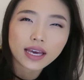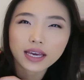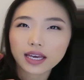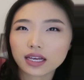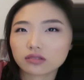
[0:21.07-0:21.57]

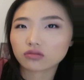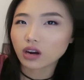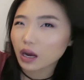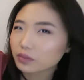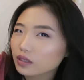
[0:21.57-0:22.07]
a
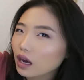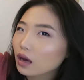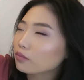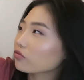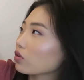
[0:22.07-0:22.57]
crop
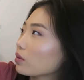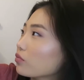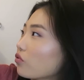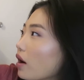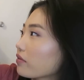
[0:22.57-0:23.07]
top from
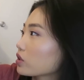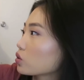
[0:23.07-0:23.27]
Forever